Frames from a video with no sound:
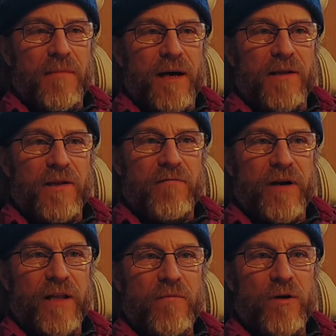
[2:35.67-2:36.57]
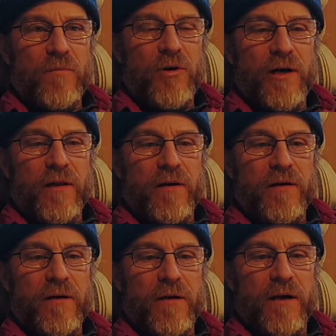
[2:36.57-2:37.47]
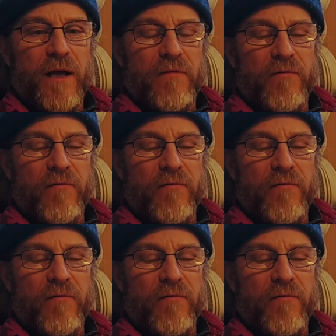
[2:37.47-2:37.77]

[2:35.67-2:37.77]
I just ran the wood boiler, and the